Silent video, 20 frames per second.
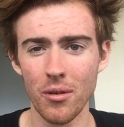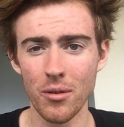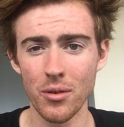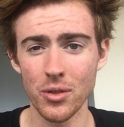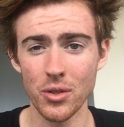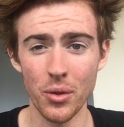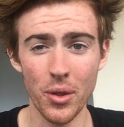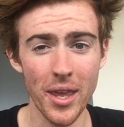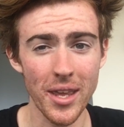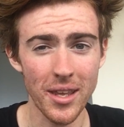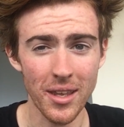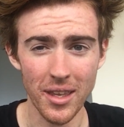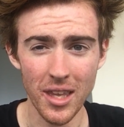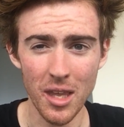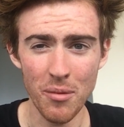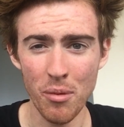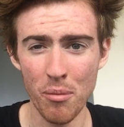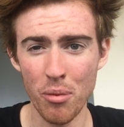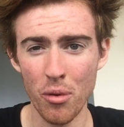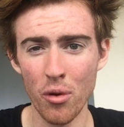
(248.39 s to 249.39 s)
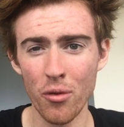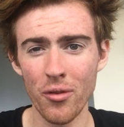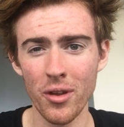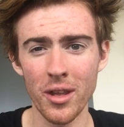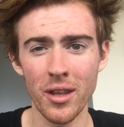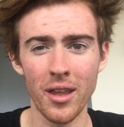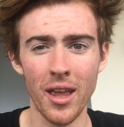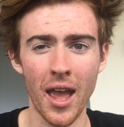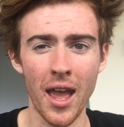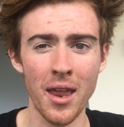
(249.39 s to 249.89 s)
so they can keep
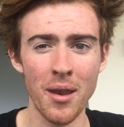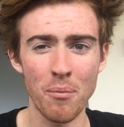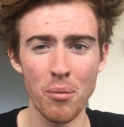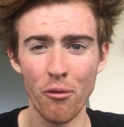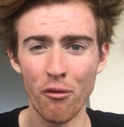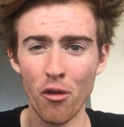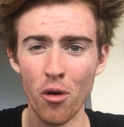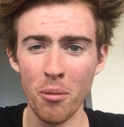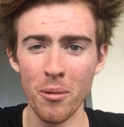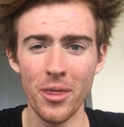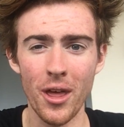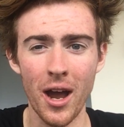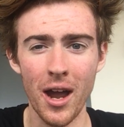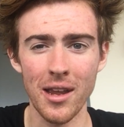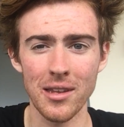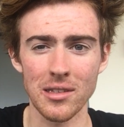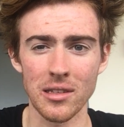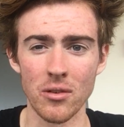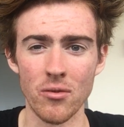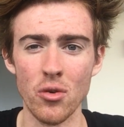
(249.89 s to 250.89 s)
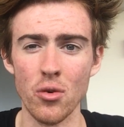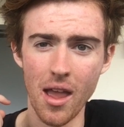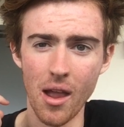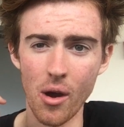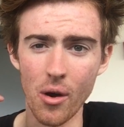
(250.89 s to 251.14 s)
improving and perform at the highest level.